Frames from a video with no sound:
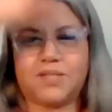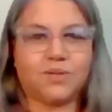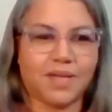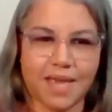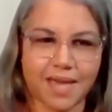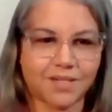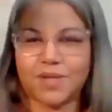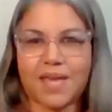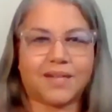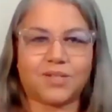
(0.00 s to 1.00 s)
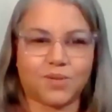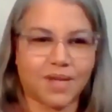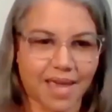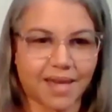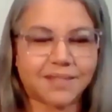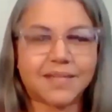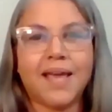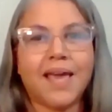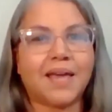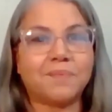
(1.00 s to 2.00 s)
You can't.
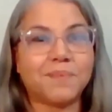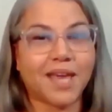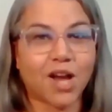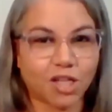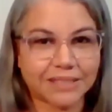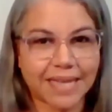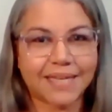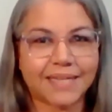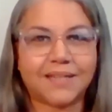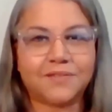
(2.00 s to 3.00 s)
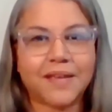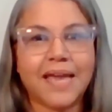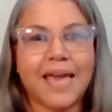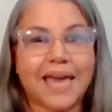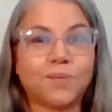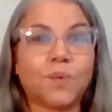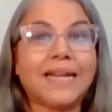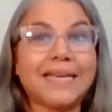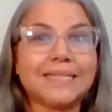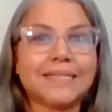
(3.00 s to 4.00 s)
And being all negative. And what
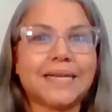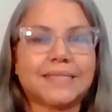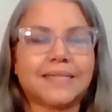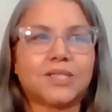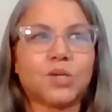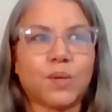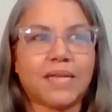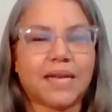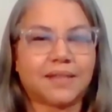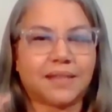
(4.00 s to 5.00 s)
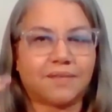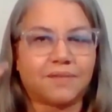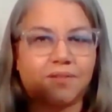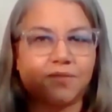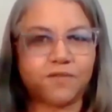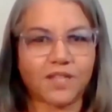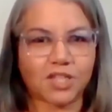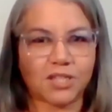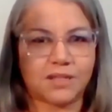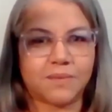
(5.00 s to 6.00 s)
he says is you eat at the level of your
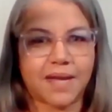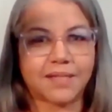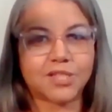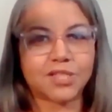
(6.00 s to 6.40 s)
vision, right?